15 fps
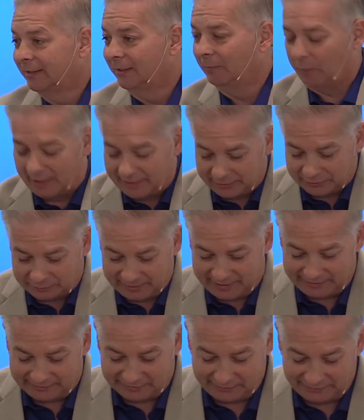Why else would
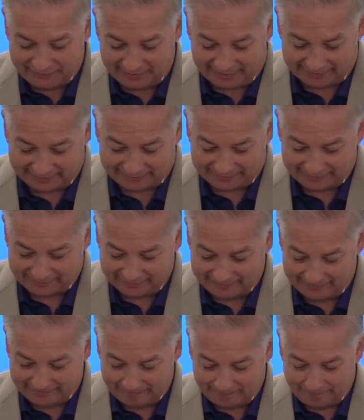he do this?
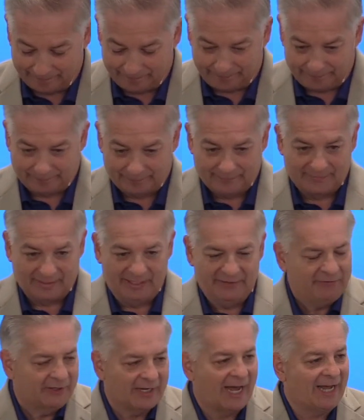He
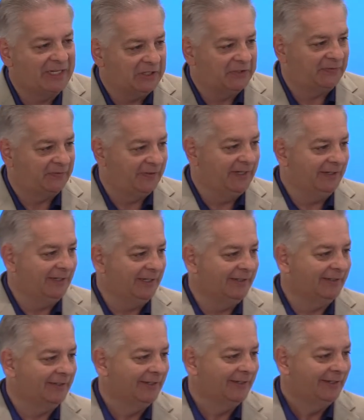forgot his
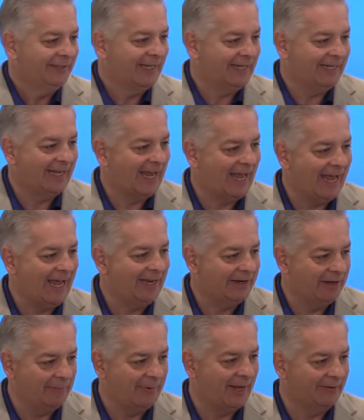feelings that he had
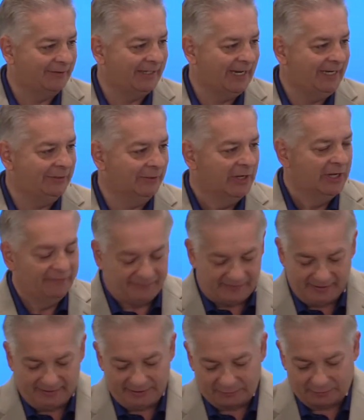about Daniel,
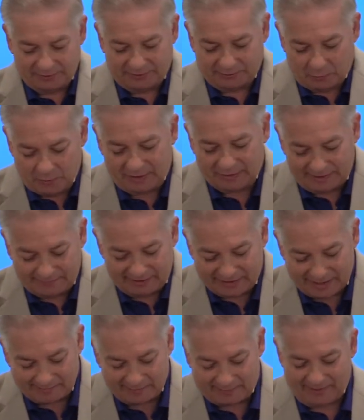feelings which quickly
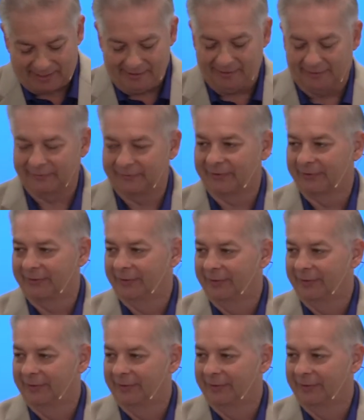become apparent.